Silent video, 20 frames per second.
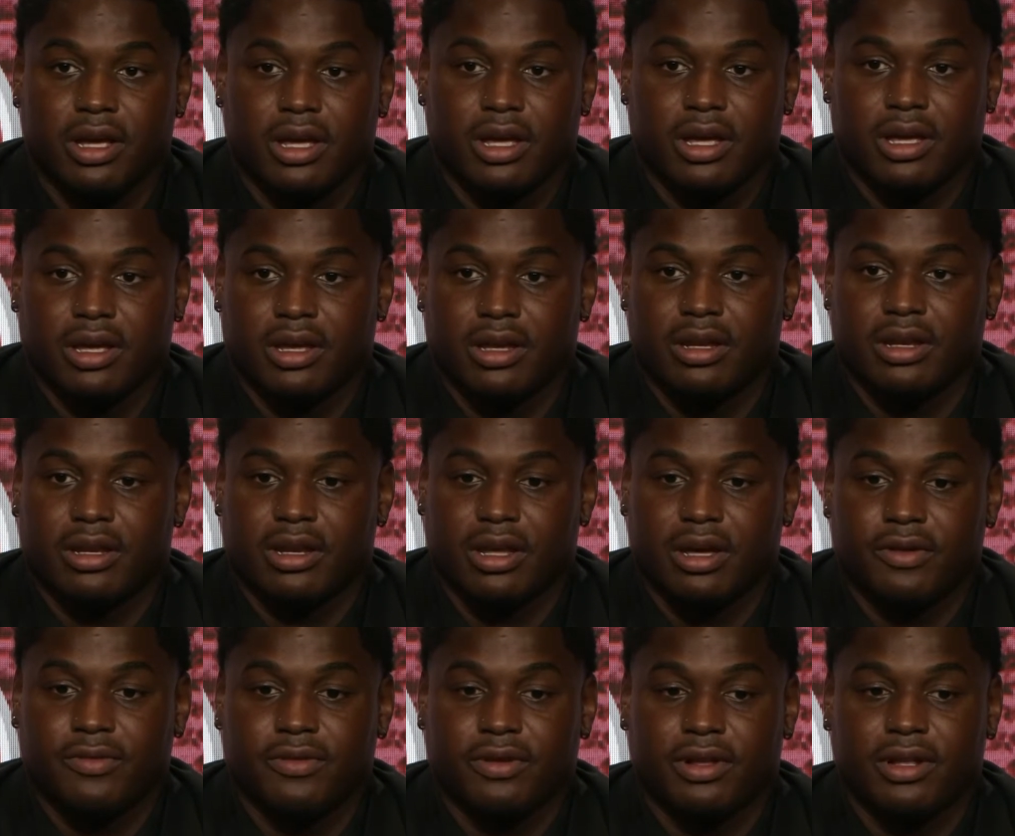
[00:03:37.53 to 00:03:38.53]
And
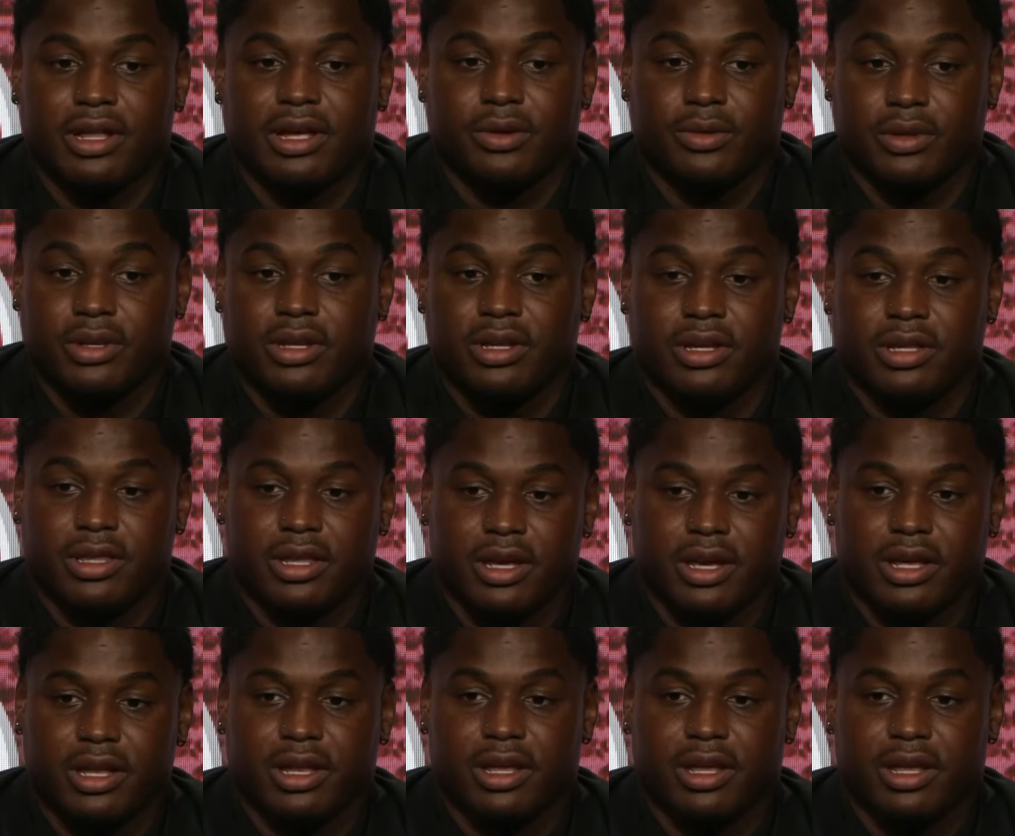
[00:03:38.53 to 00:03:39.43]
I feel like we did that,